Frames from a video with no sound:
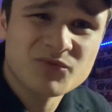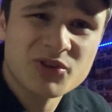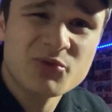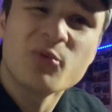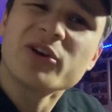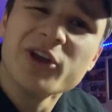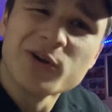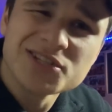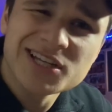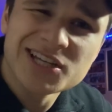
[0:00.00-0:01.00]
you wouldn't
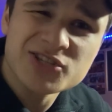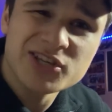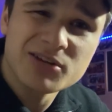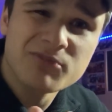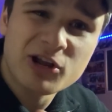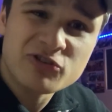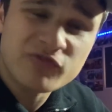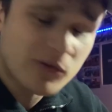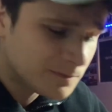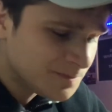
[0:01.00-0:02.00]
notice it unless you eat a bunch of
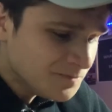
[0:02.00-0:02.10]
them.